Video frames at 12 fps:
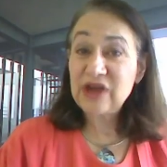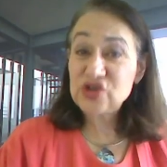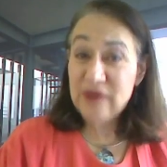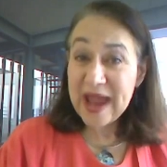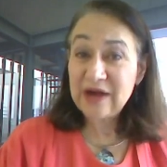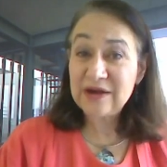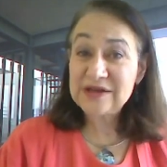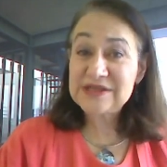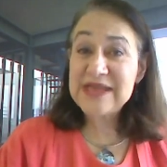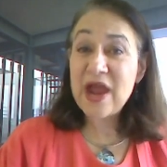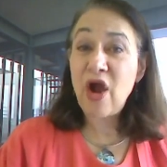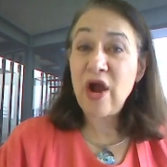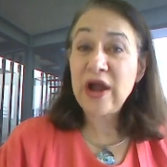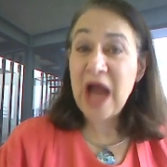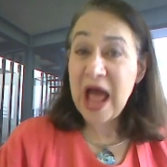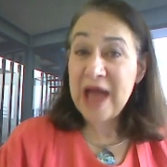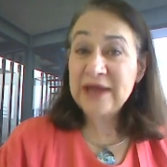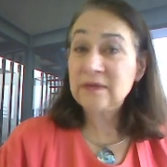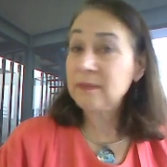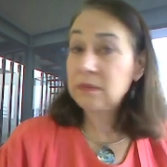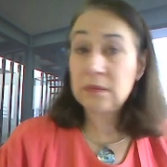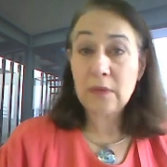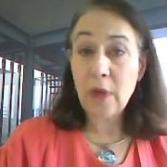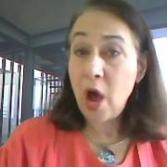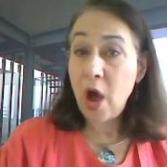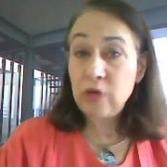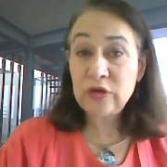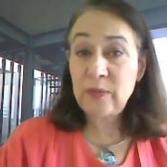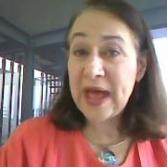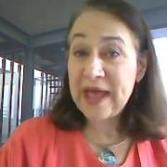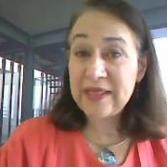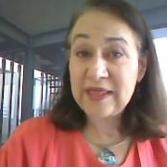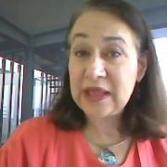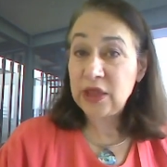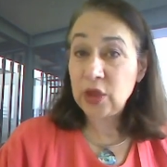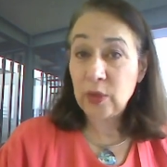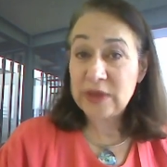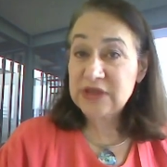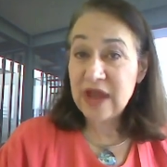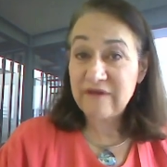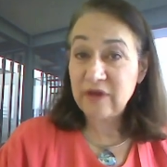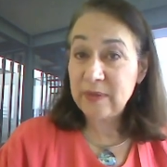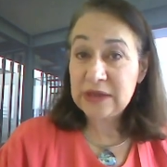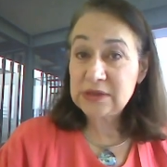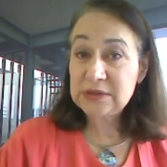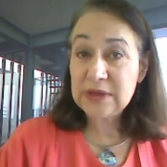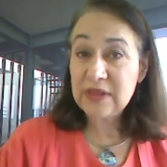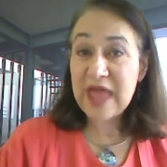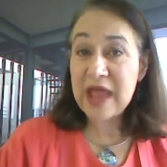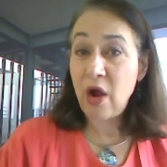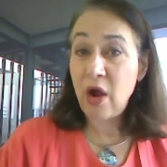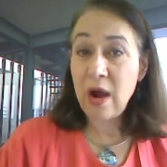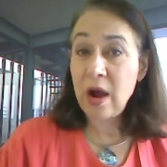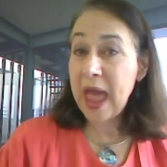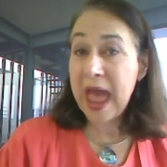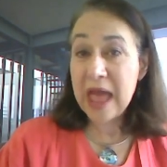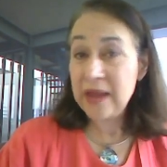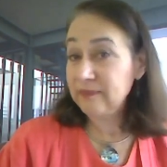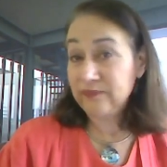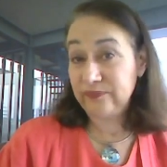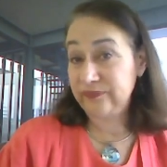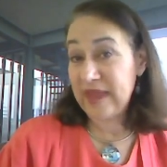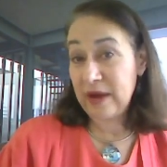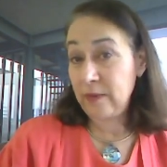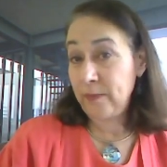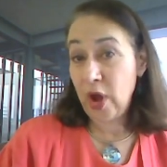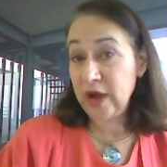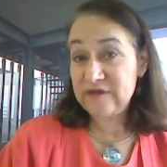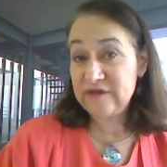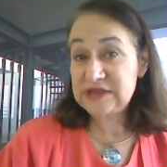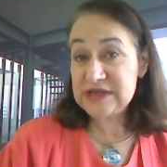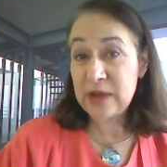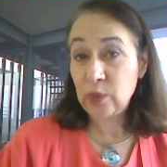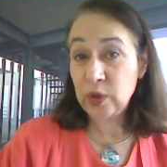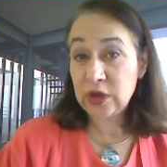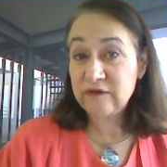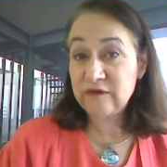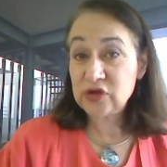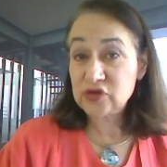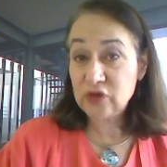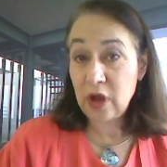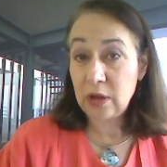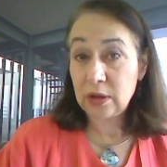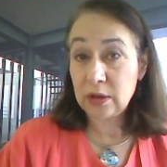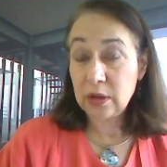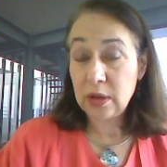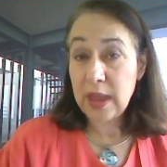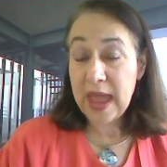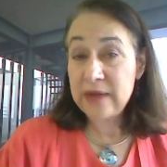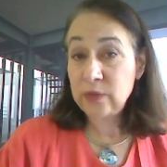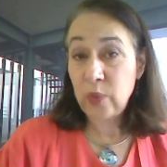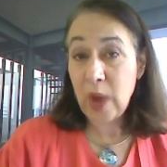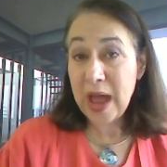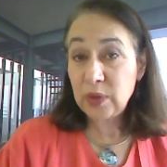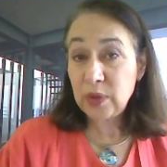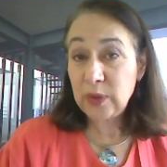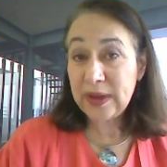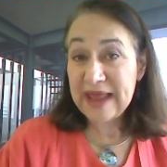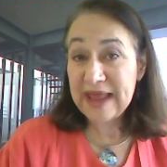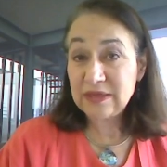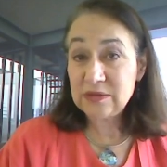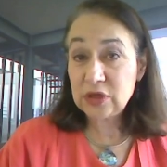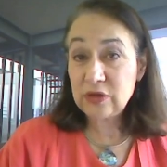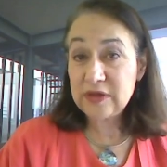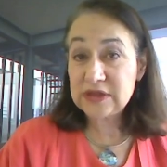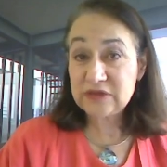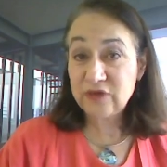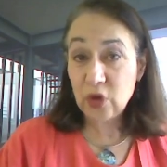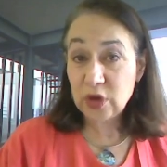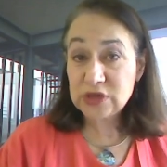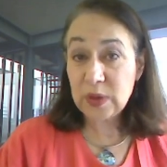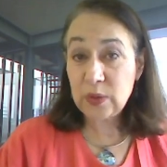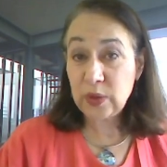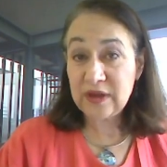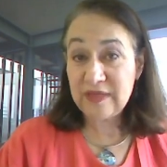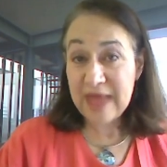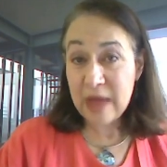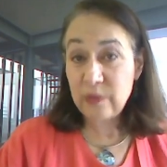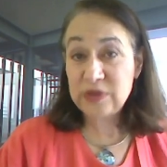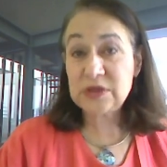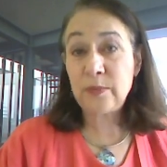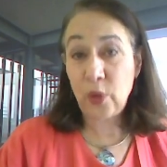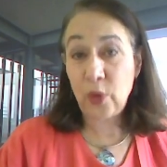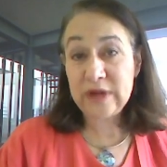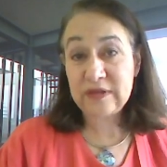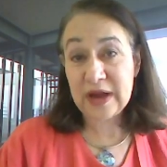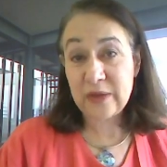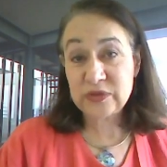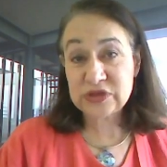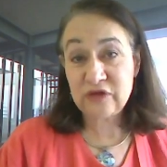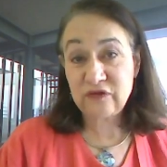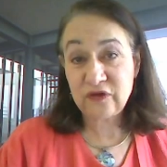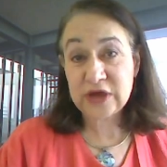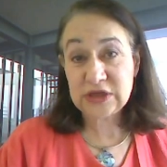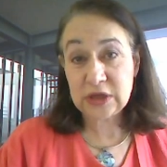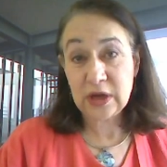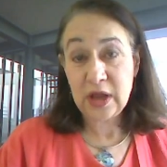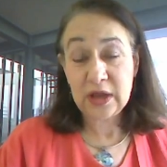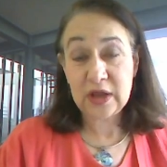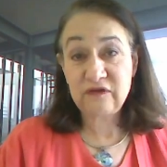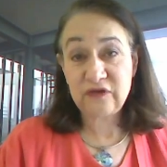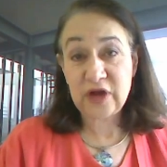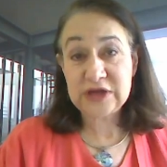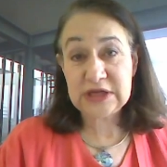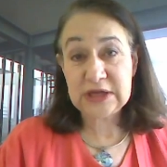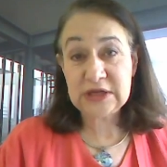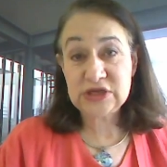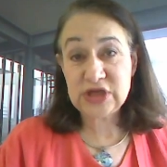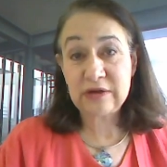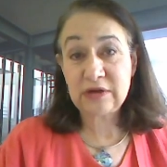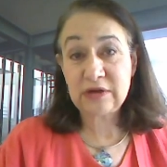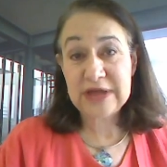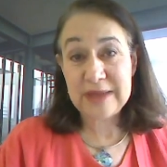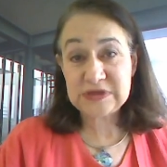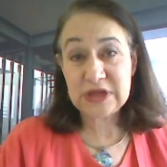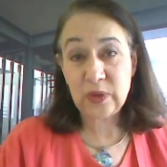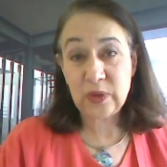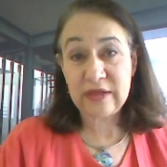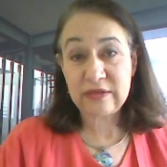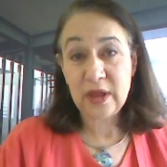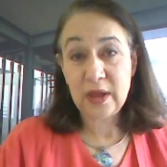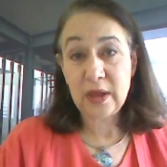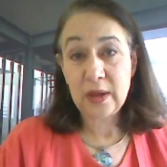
They're traitors. They are not owned by the US government. They are they are part of this network of control. And why would we let them do this? Of course we wouldn't. That was the point that I was confront- confronting General Dempsey with.